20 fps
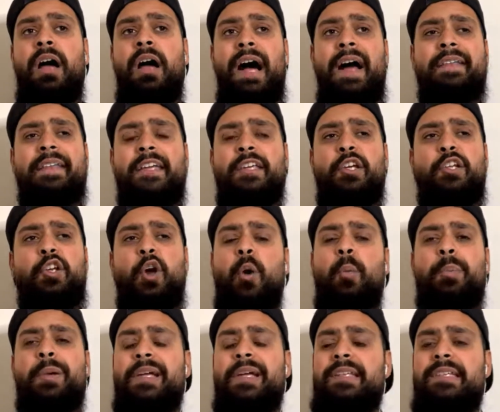and then you
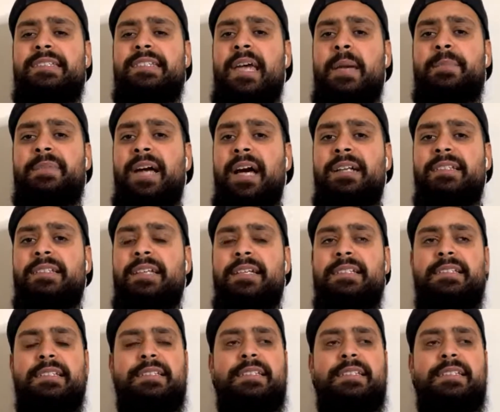don't play the same tactics.